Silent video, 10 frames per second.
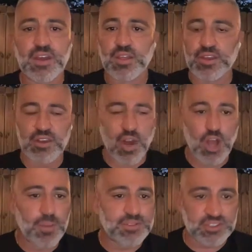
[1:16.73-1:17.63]
the
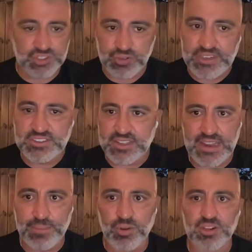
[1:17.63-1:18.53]
comps, the streets, the
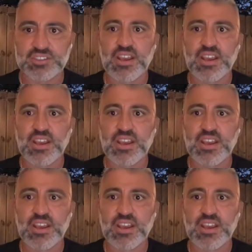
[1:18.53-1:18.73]
neighborhoods,